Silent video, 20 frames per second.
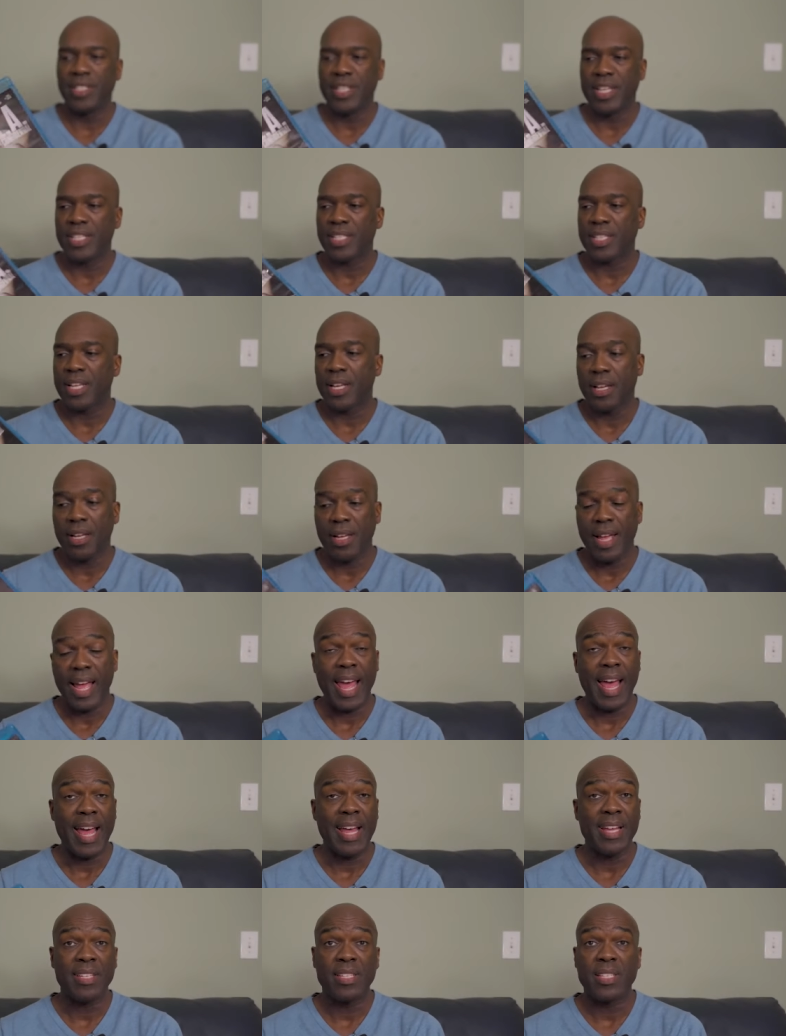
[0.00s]
disc
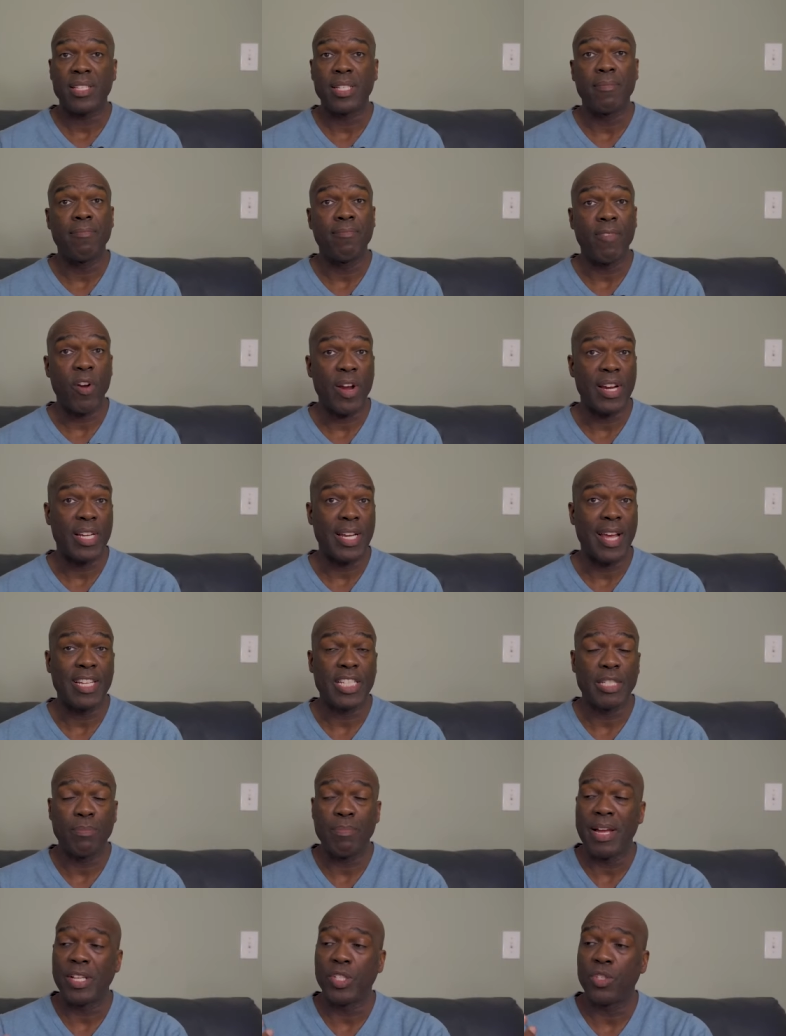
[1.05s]
has some very
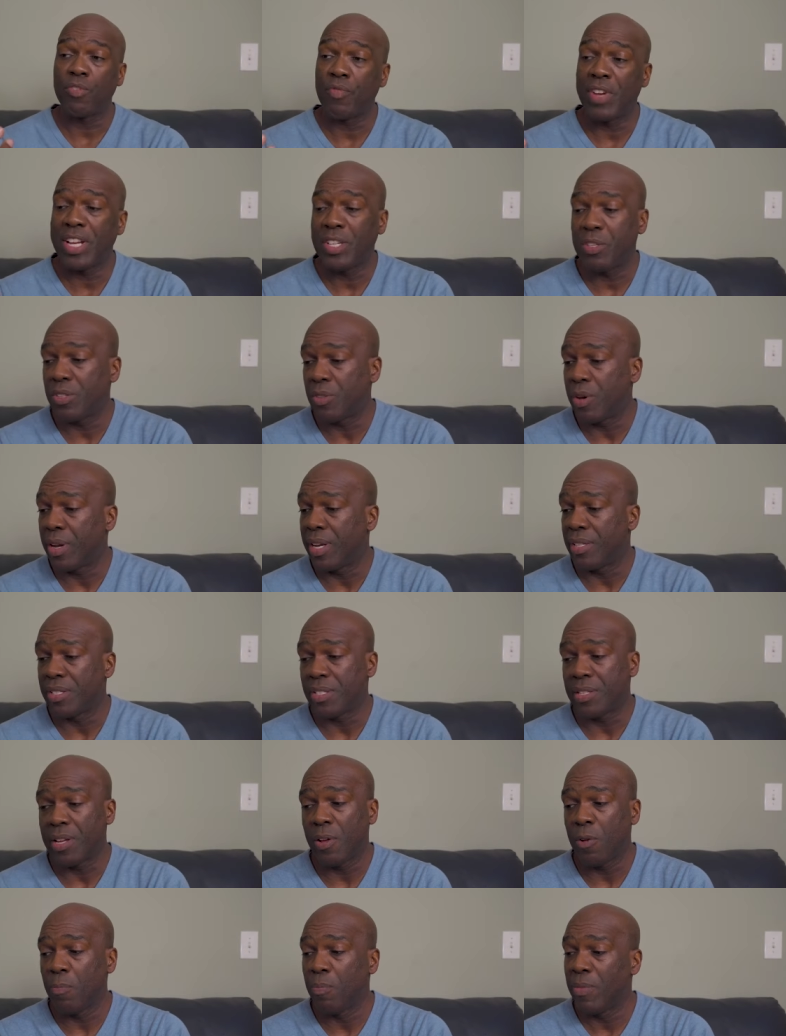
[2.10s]
nice special features on it.
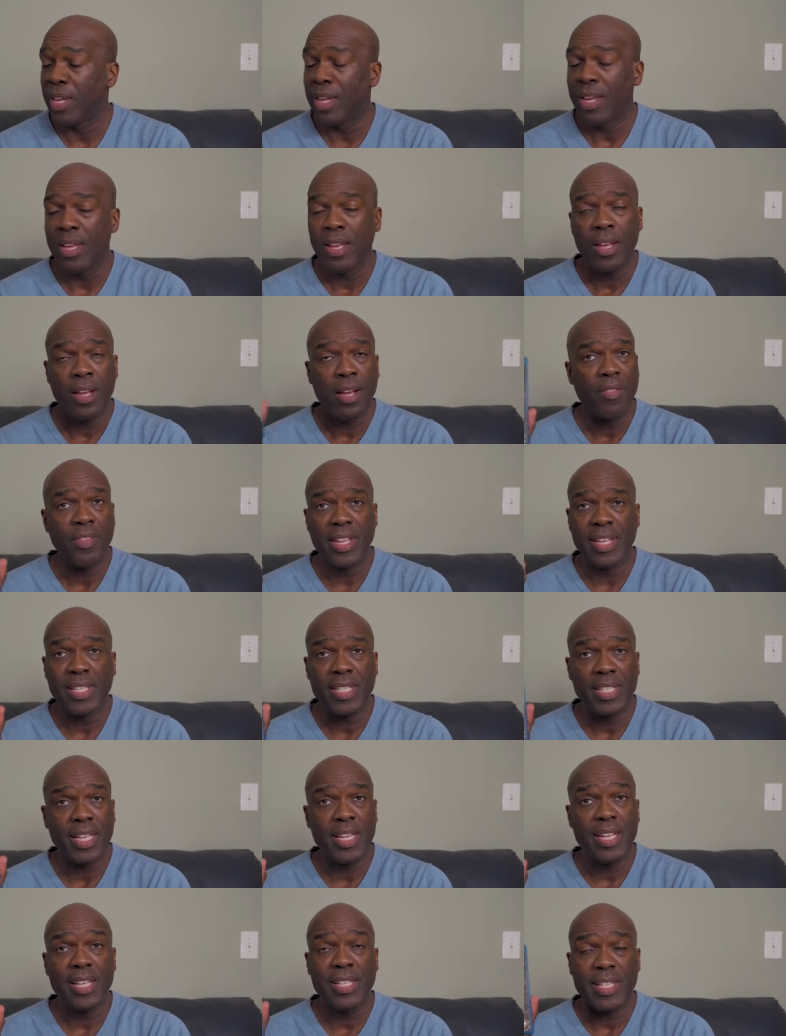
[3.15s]
So
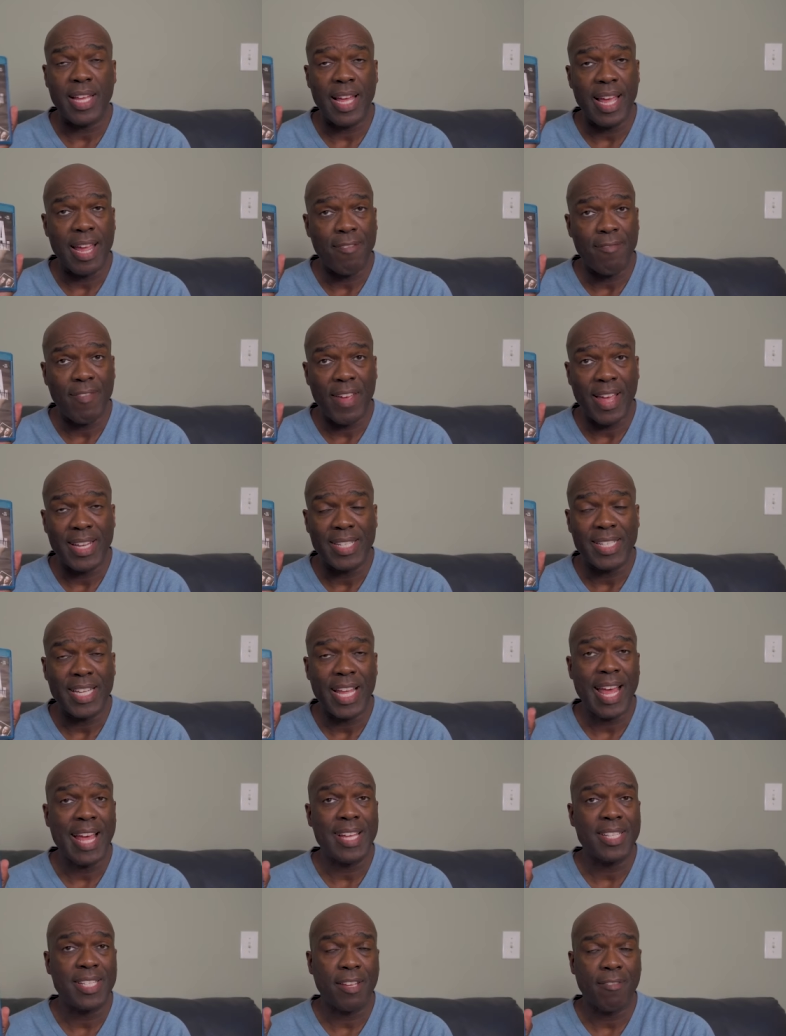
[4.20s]
this is a
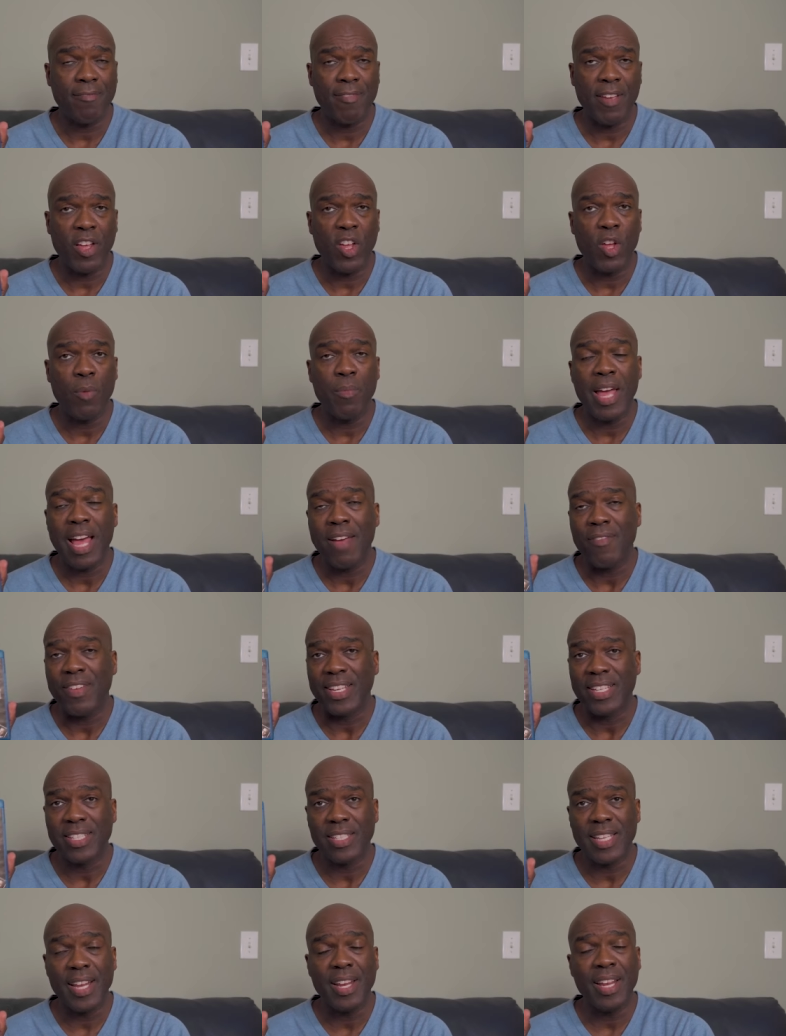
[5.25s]
fantastic film.
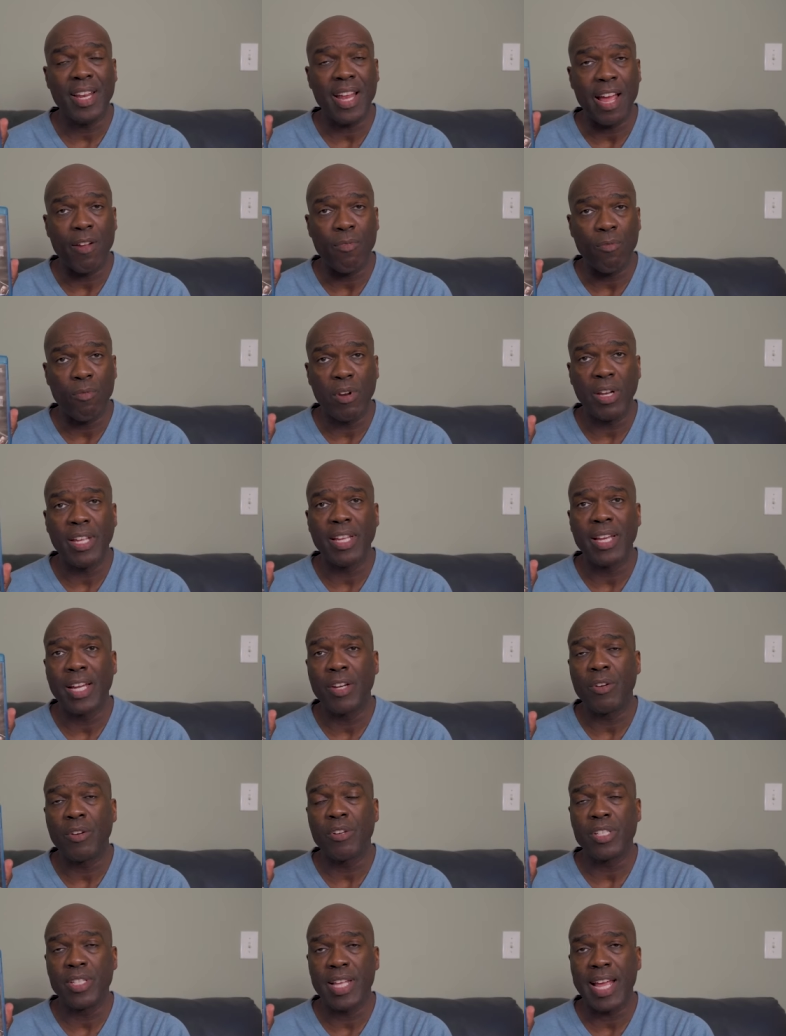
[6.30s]
Having seen it, I really
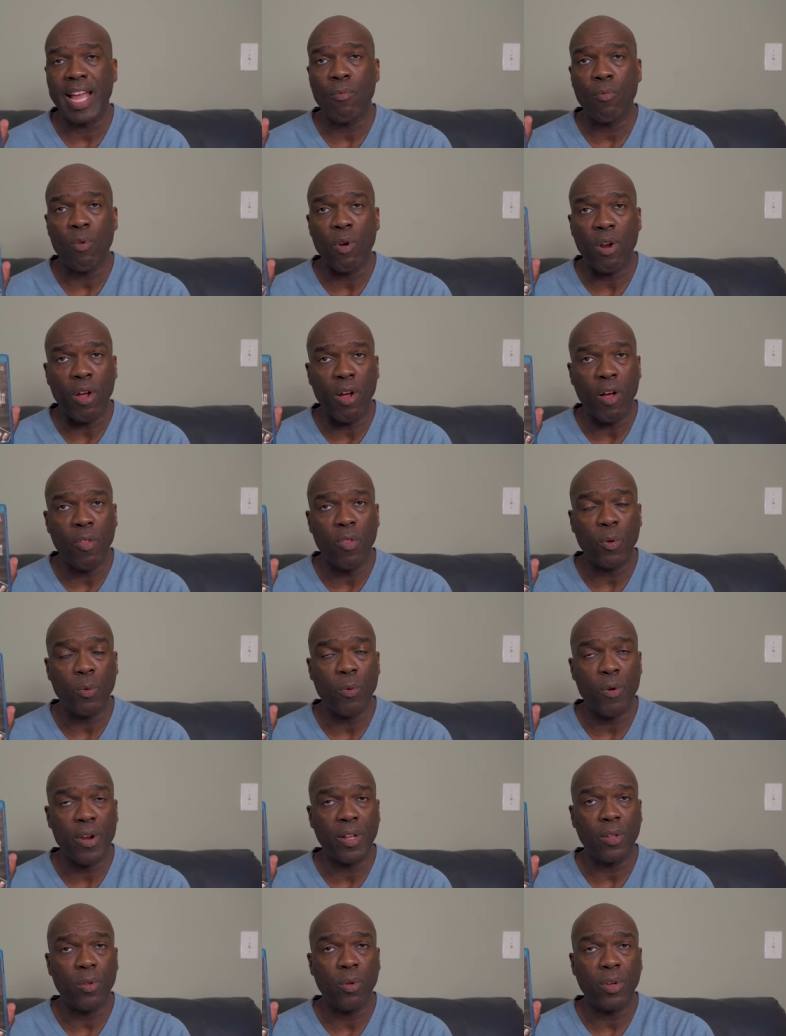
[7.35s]
understand where all the
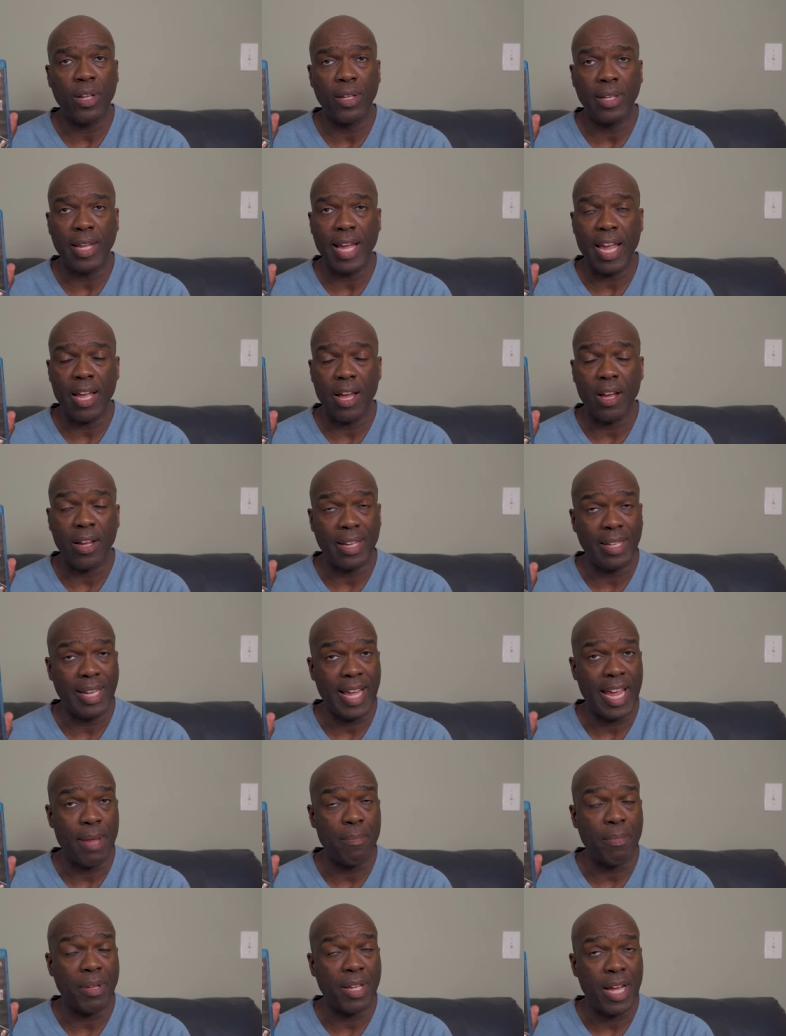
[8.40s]
critical
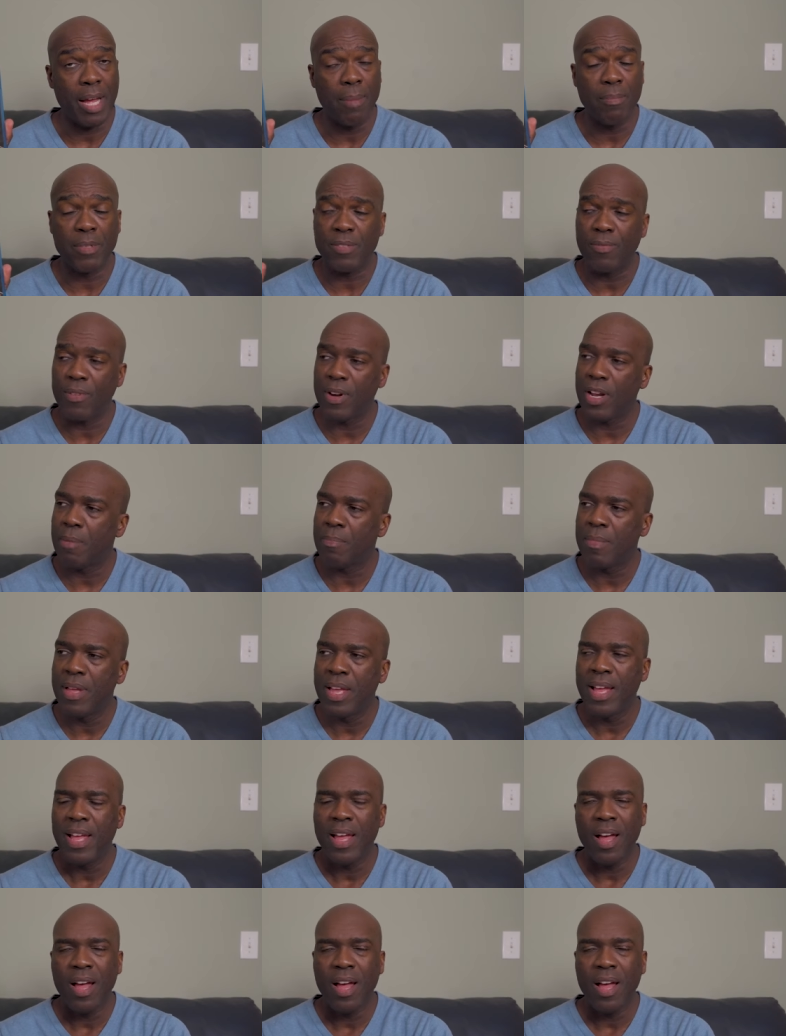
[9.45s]
acclaim comes from.